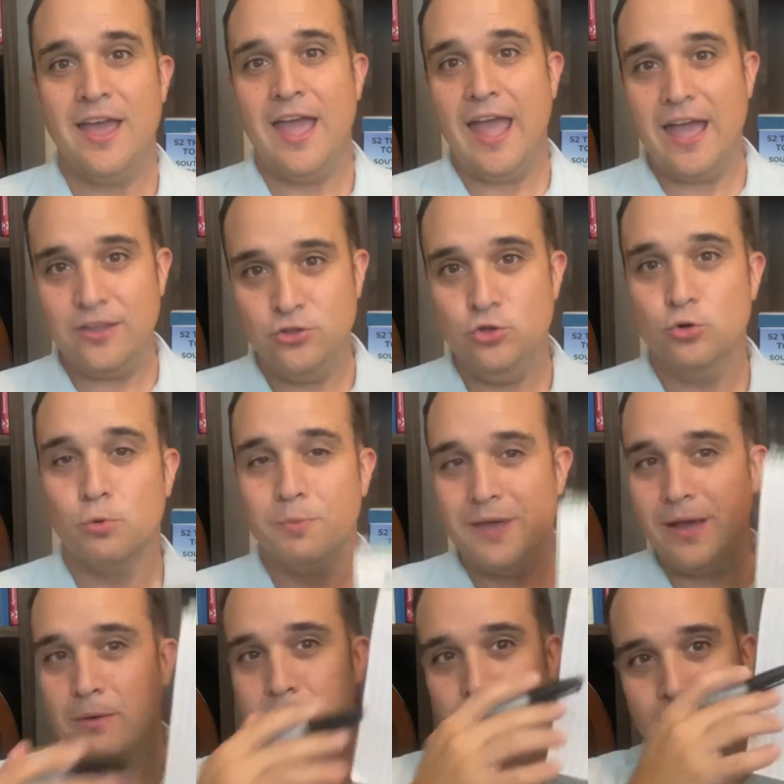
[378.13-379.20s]
And you'll be
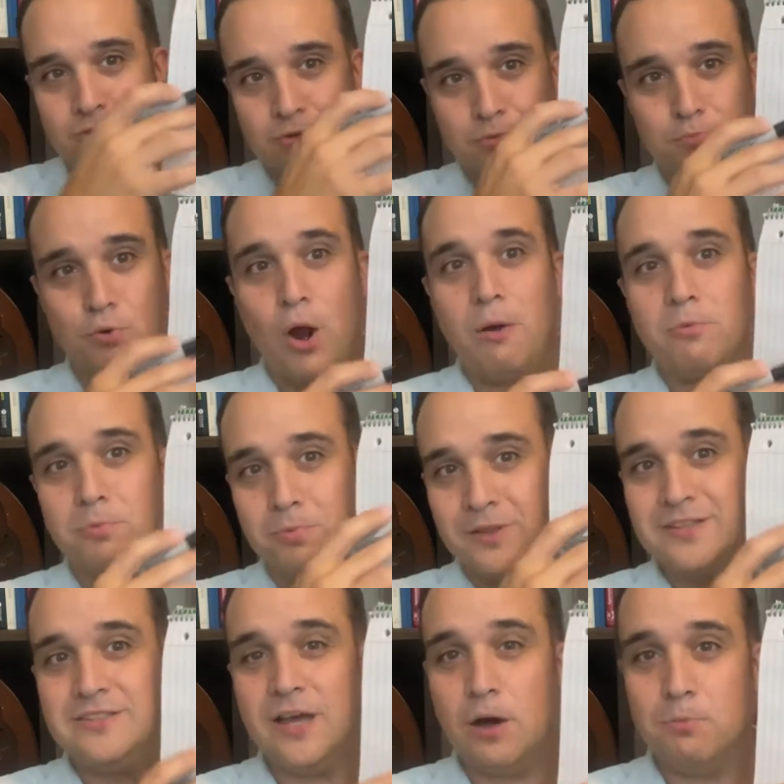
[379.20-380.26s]
able to
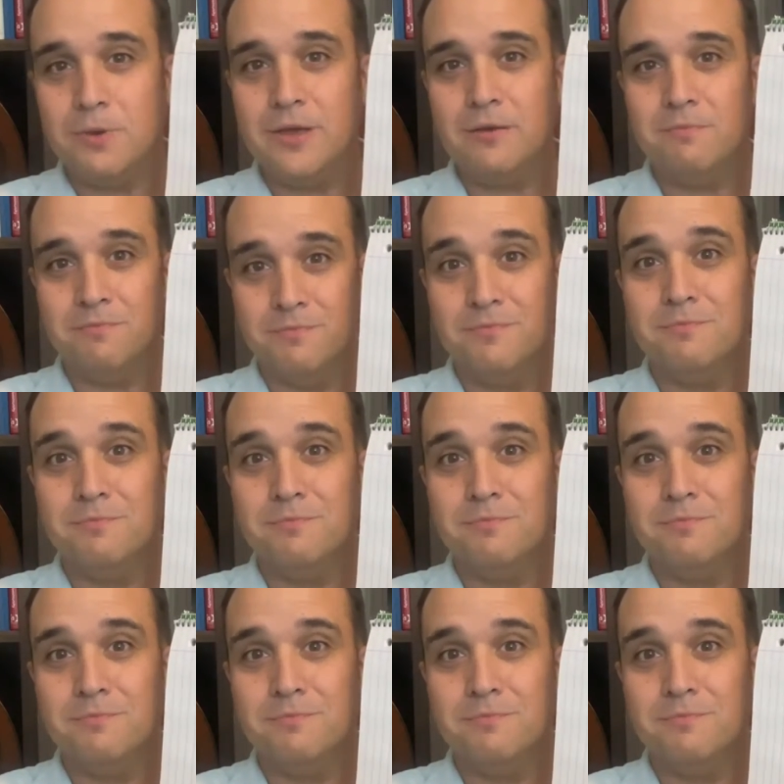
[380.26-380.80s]
probably tell me